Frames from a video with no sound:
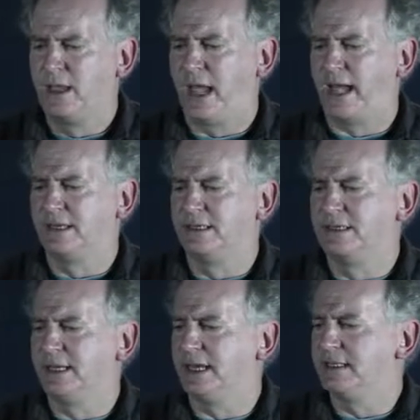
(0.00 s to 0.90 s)
And
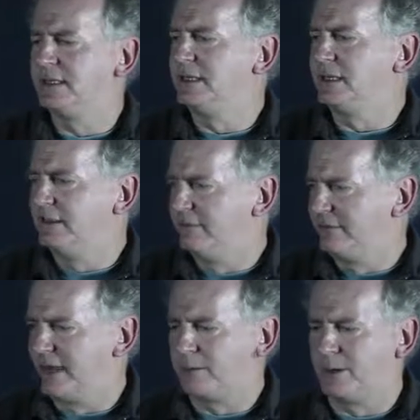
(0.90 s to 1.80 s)
to get the
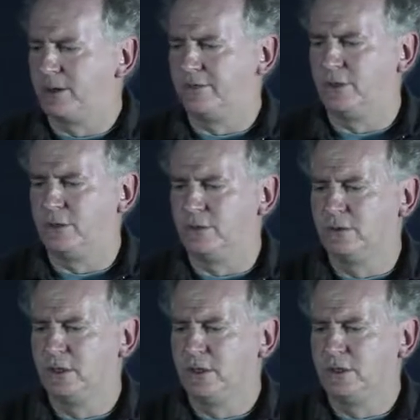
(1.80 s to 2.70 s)
vec part of Q,
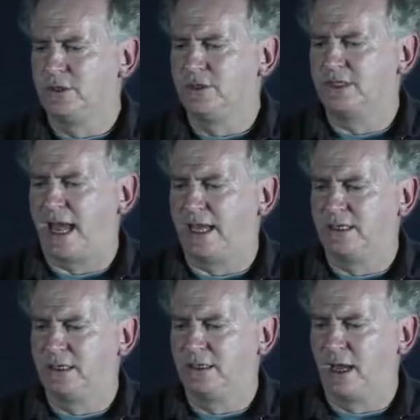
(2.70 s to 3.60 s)
you just
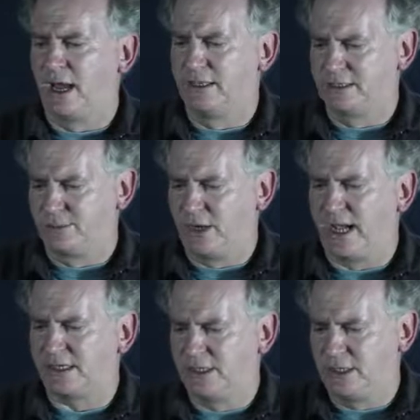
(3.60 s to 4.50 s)
add, uh,
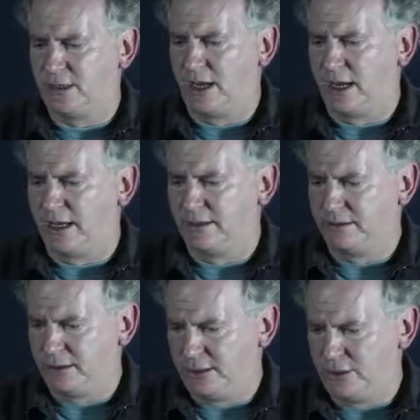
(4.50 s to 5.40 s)
subtract uh,
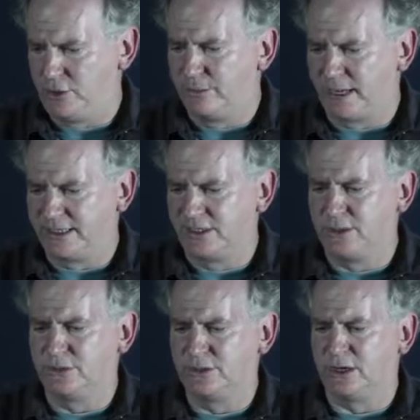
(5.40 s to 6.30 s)
Q minus
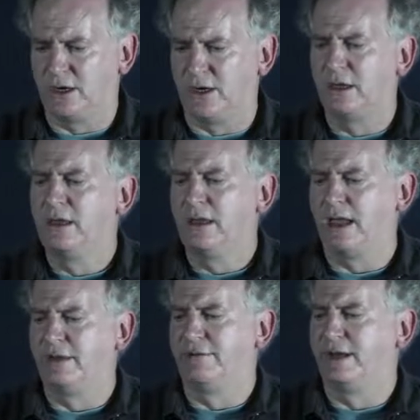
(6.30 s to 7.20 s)
Q star
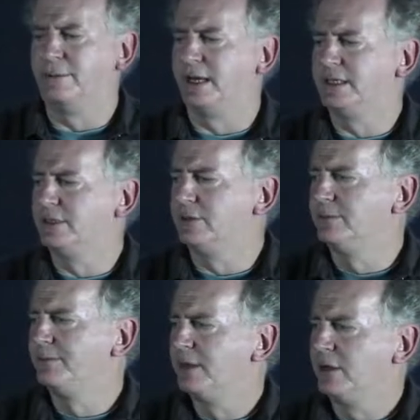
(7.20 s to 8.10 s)
and divide by 2.
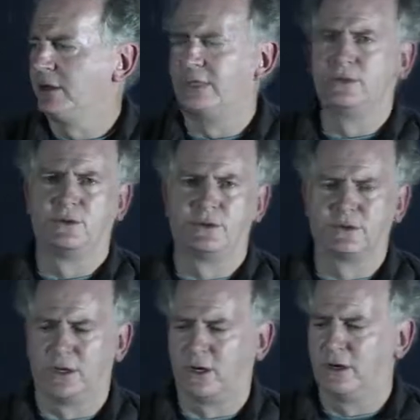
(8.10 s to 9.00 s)
Right? So
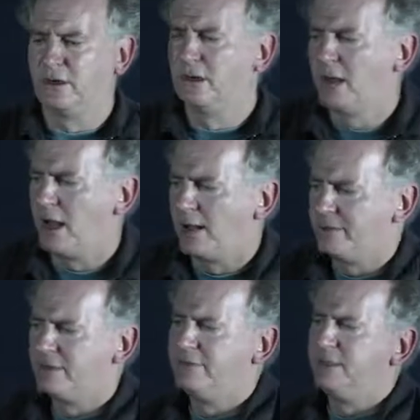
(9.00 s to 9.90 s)
those are um,
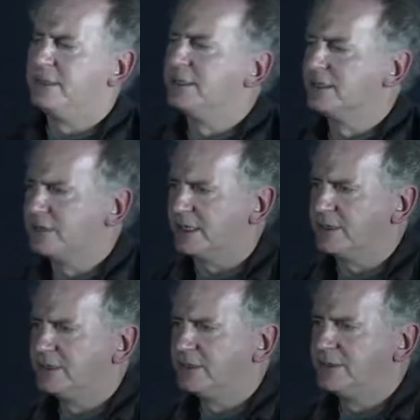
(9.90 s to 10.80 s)
convenient
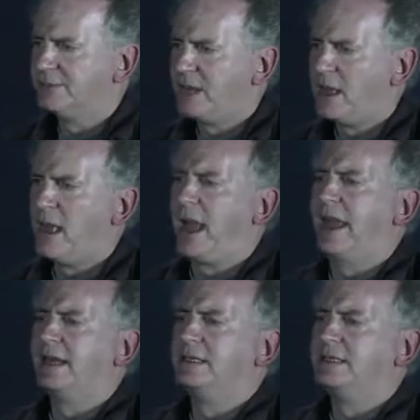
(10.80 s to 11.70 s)
constructions.
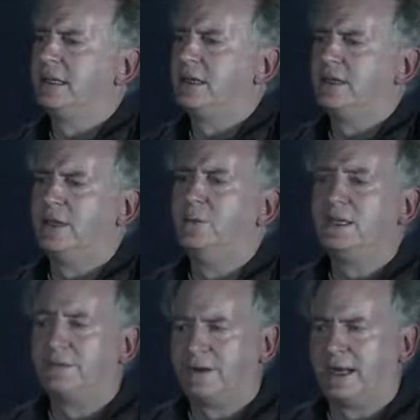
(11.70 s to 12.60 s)
And then we
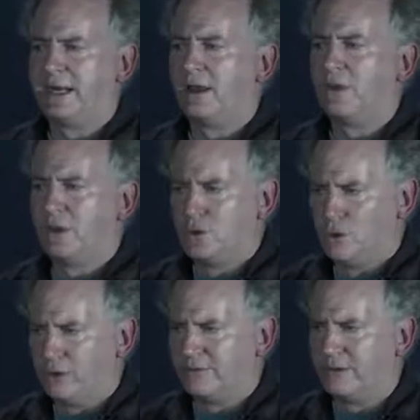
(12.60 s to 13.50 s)
define the
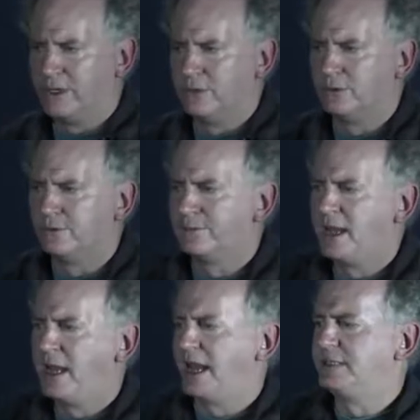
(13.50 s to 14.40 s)
norm of Q
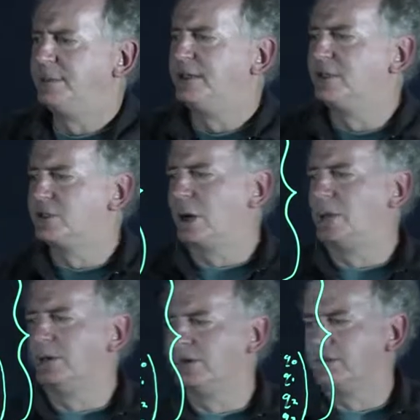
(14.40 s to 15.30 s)
as being the square root